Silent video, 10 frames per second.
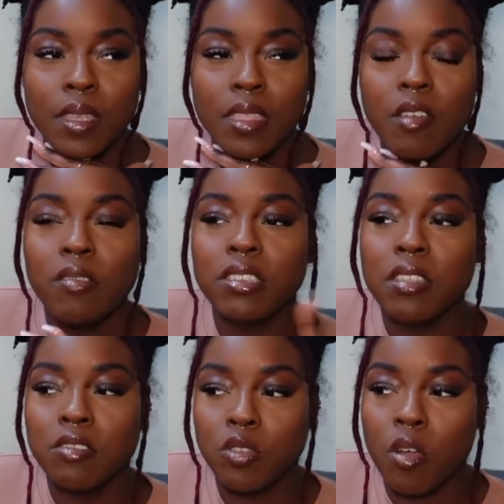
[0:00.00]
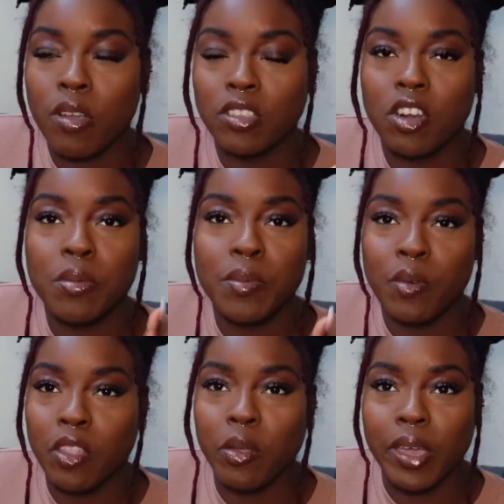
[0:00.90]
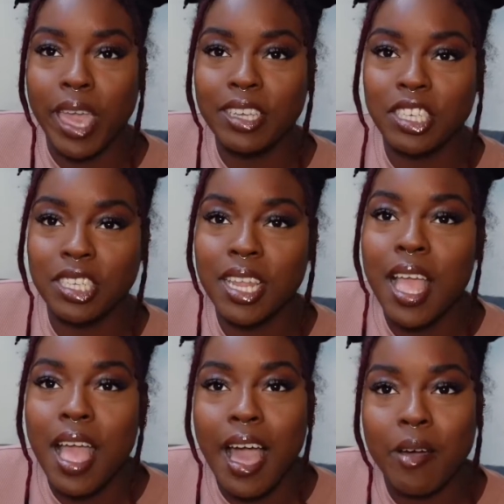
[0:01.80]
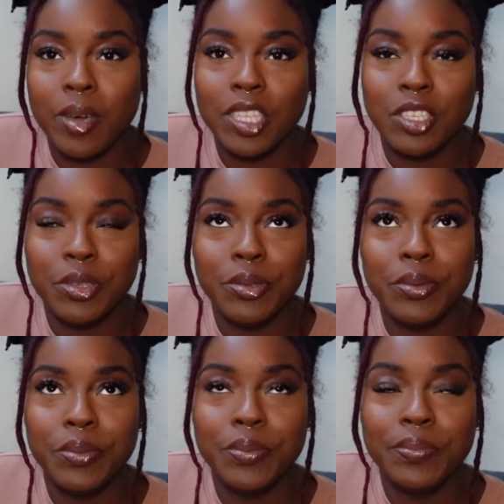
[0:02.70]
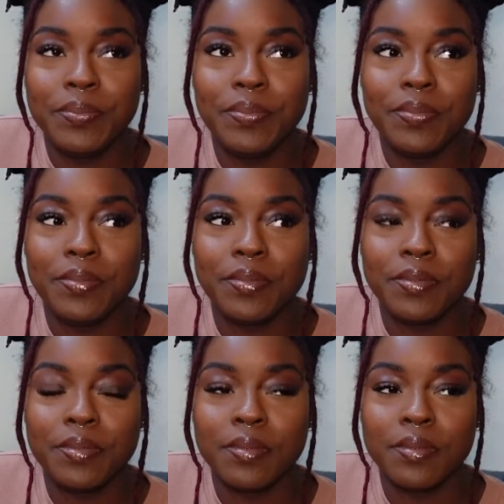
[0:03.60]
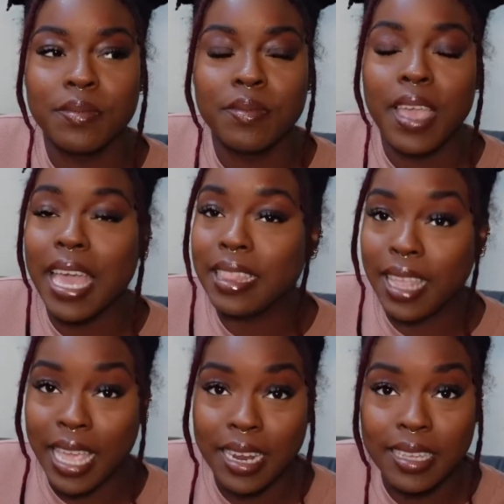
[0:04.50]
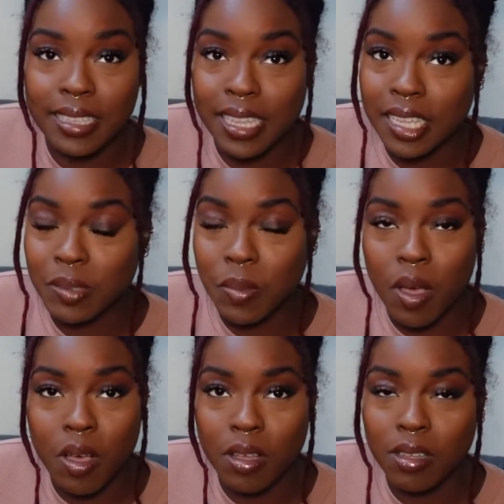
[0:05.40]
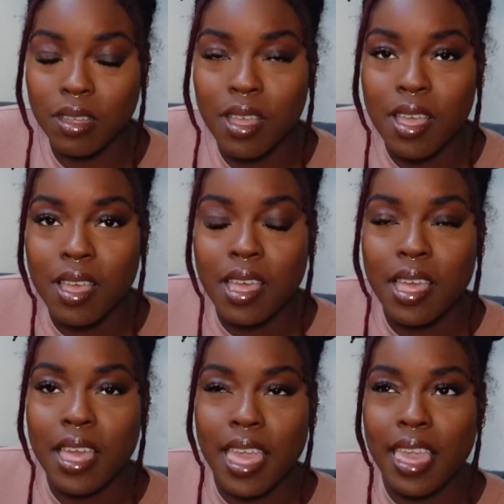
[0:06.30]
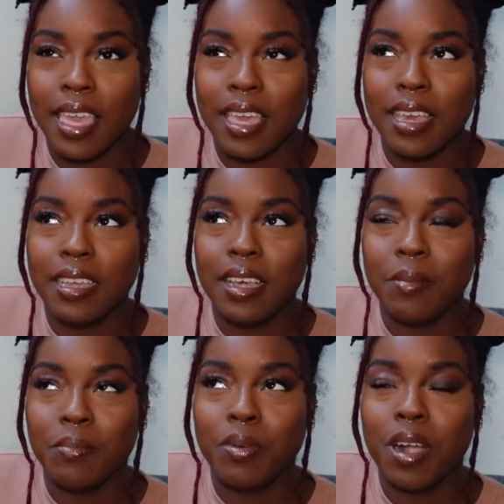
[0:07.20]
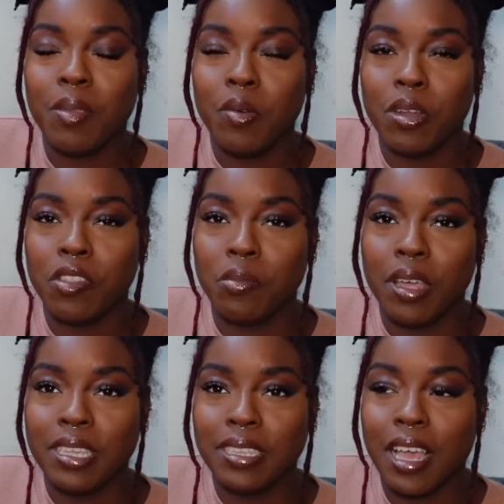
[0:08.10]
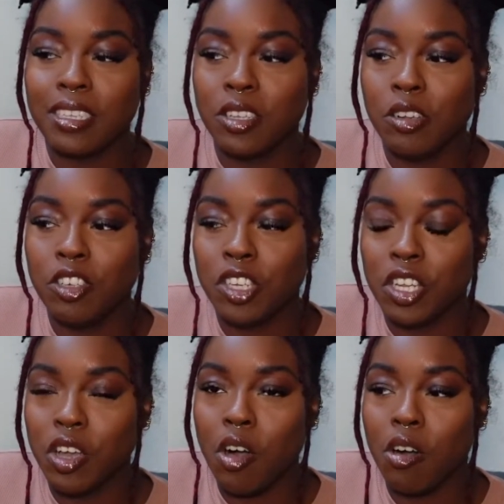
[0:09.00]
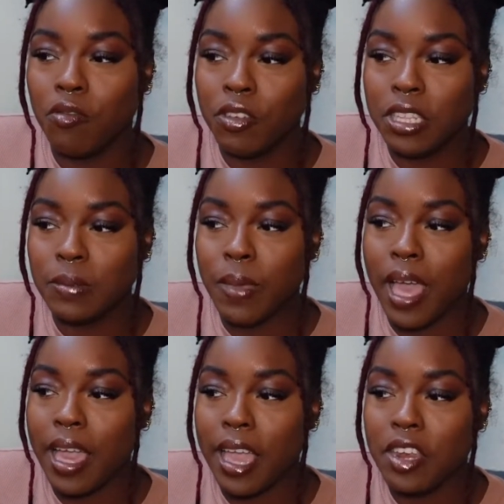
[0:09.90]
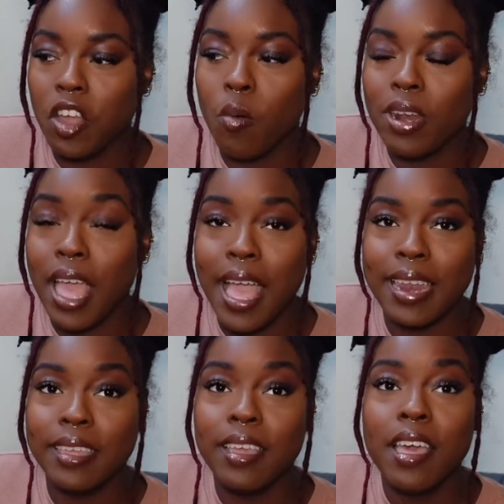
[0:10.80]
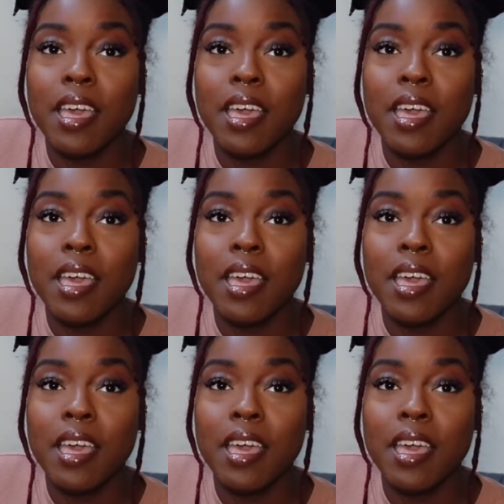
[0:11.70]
There was another store I went to. I don't remember what the location. I went to Atlanta's Lenox Mall, and probably one other place I searched and called for this bag, and no one had it